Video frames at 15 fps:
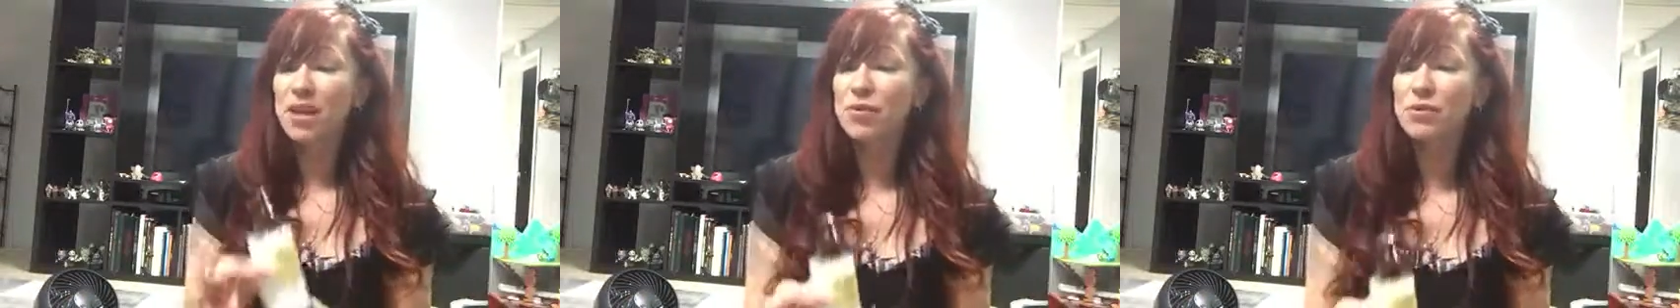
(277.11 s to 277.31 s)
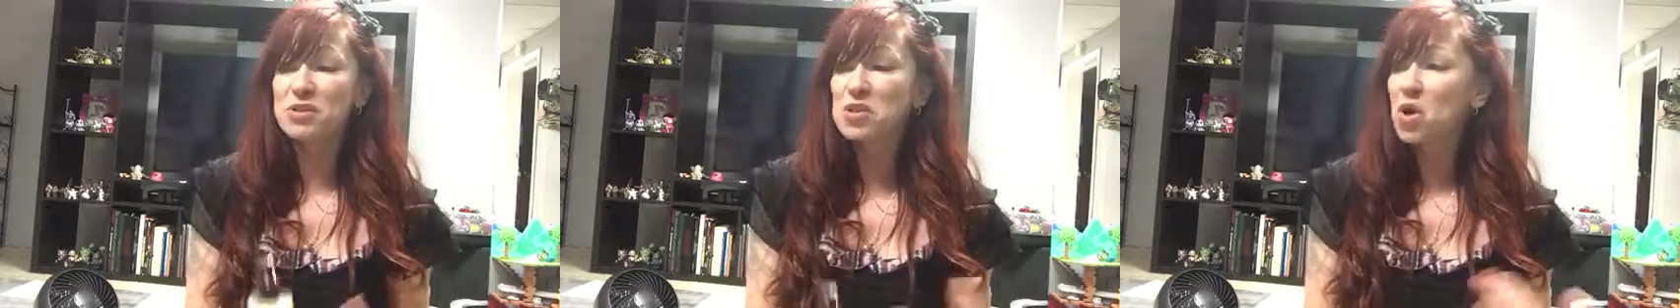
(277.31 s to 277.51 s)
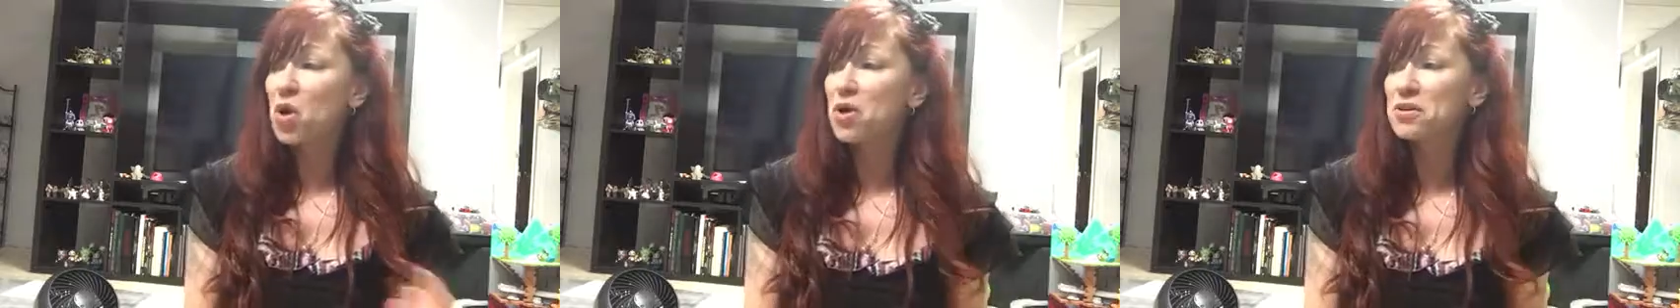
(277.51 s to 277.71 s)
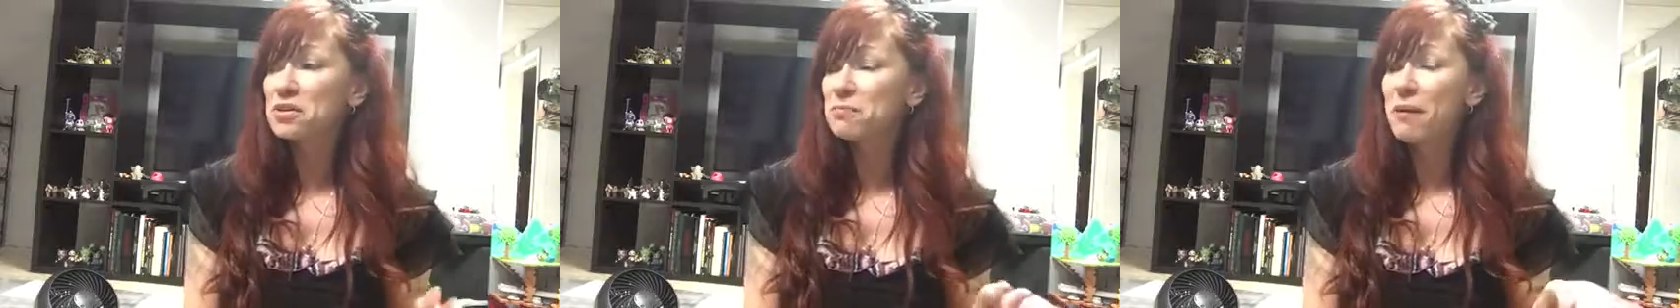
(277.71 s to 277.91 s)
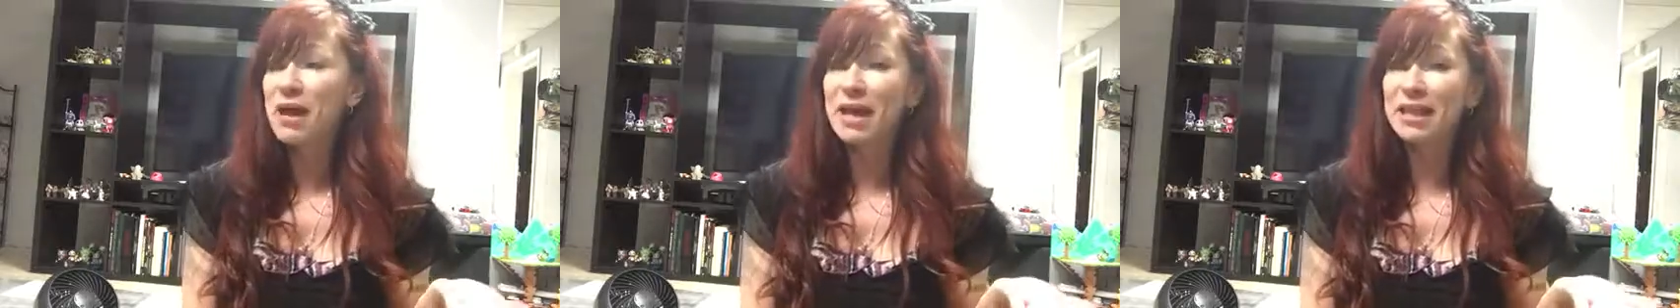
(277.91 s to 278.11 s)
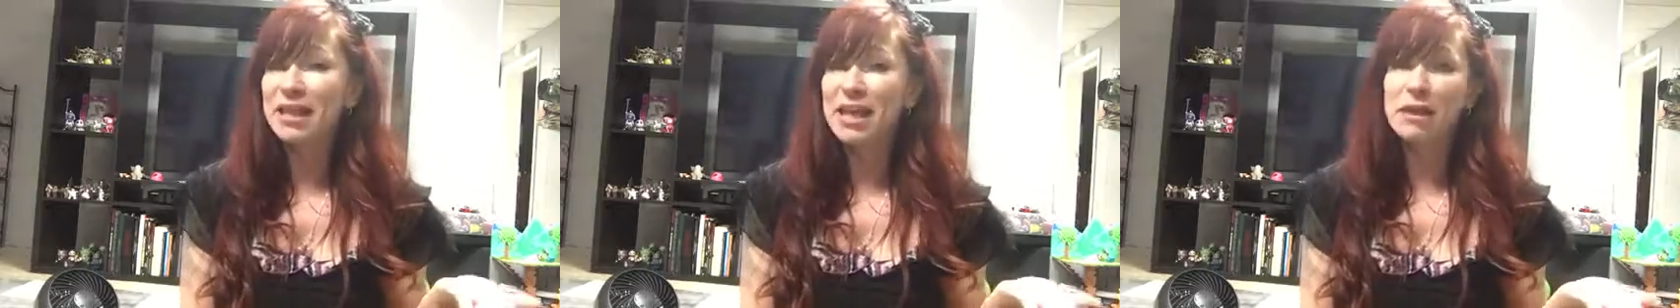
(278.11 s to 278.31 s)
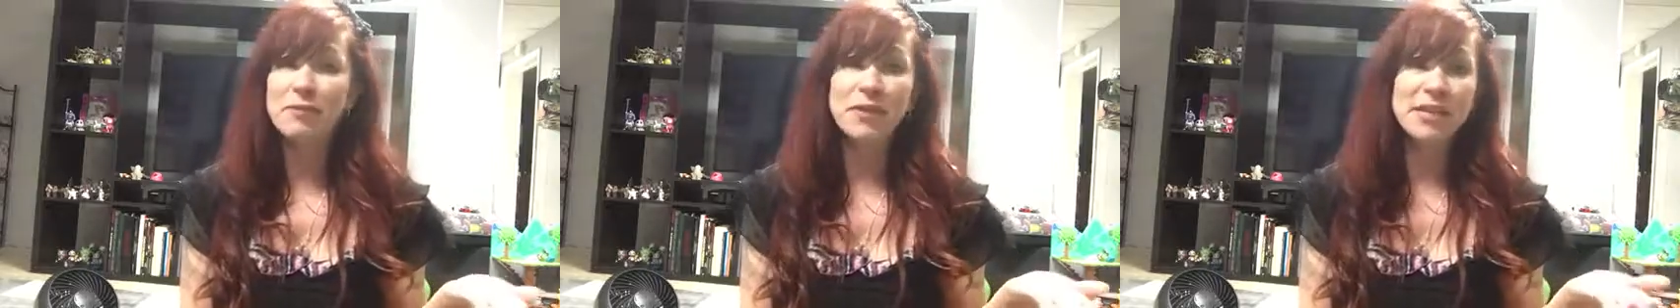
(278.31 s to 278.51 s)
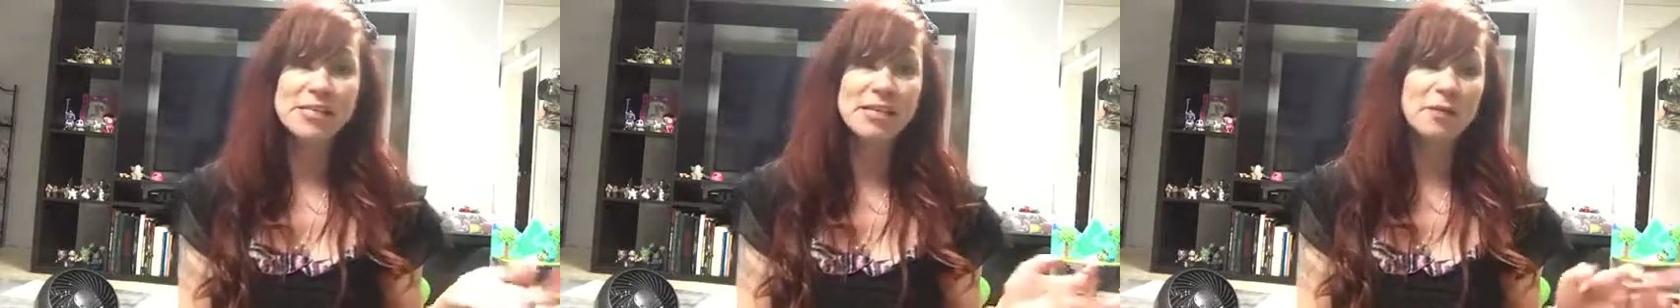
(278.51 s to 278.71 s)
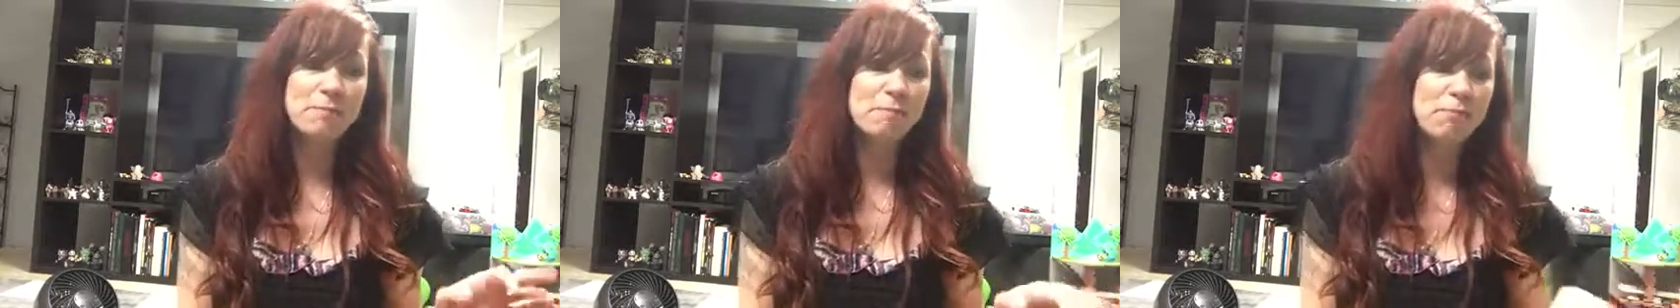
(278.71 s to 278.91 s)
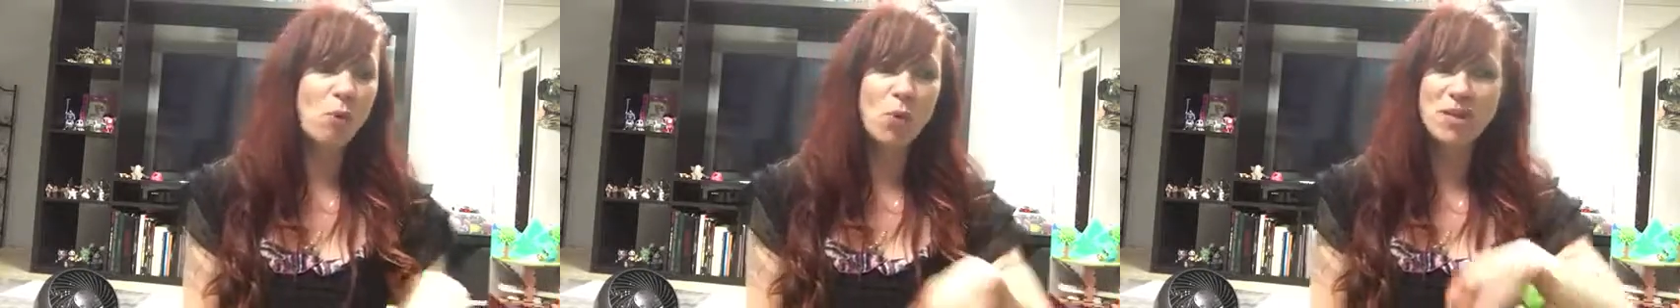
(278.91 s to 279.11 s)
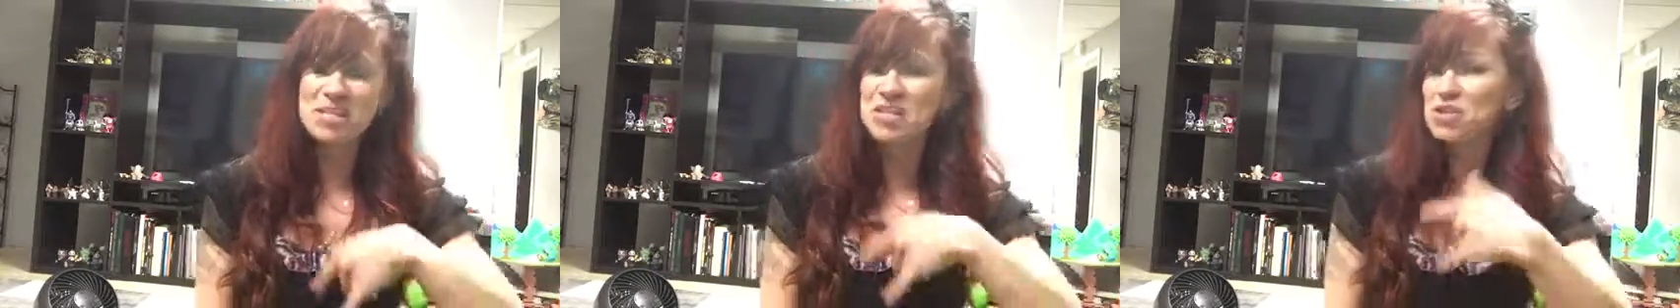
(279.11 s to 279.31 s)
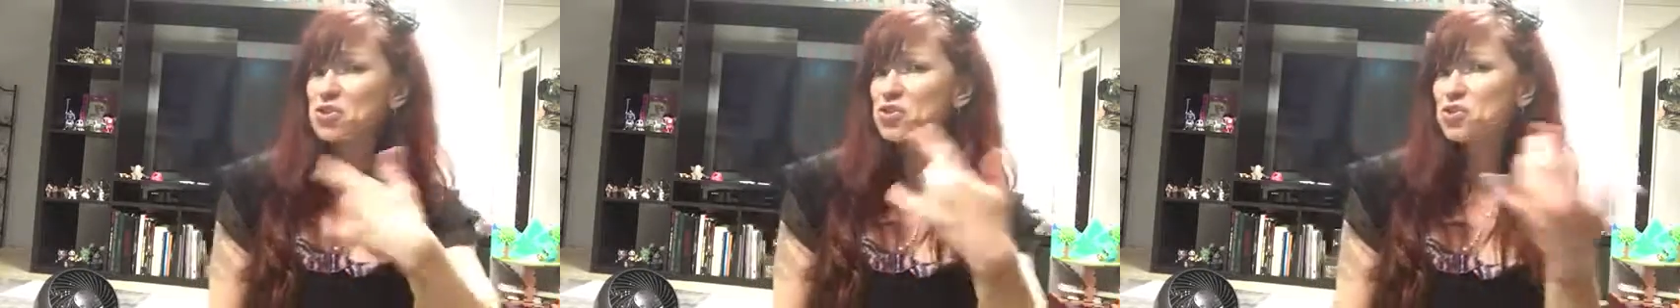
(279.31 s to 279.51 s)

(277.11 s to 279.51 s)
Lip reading: it was caused by, like, they said poison